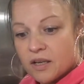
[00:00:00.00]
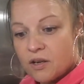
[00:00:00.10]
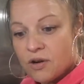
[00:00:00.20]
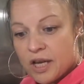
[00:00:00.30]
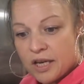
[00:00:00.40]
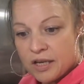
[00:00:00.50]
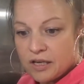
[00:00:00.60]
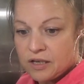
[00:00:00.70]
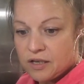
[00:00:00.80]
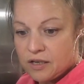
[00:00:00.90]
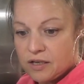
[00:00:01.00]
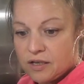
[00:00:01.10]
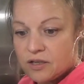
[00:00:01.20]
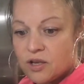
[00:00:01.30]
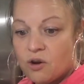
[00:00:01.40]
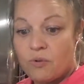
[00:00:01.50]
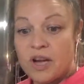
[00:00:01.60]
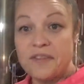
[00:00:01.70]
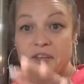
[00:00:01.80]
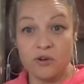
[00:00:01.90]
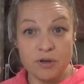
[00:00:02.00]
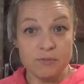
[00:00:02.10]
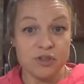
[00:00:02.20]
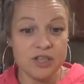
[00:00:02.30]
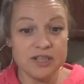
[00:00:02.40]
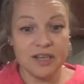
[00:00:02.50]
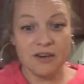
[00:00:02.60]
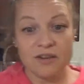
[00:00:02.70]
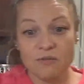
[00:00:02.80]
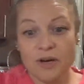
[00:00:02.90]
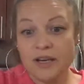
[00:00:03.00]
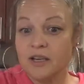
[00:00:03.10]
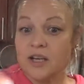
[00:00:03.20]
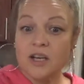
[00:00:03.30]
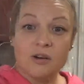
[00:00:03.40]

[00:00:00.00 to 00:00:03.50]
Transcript: Okay, so we got the cream cheese out of the way.